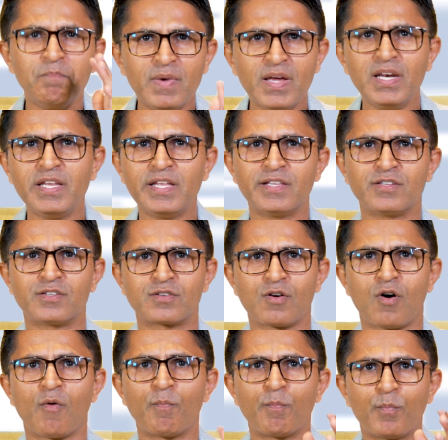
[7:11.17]
millions
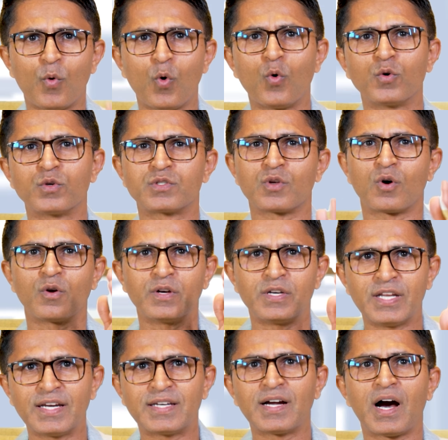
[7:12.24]
of posts or
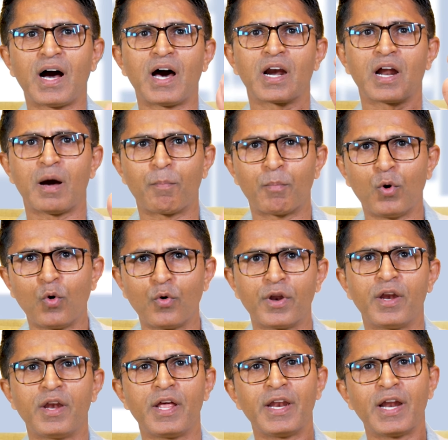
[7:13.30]
data are
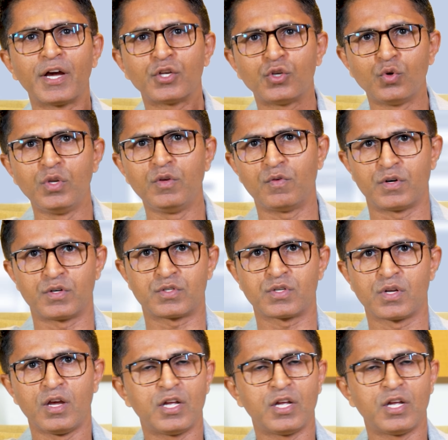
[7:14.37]
uploaded in our universe?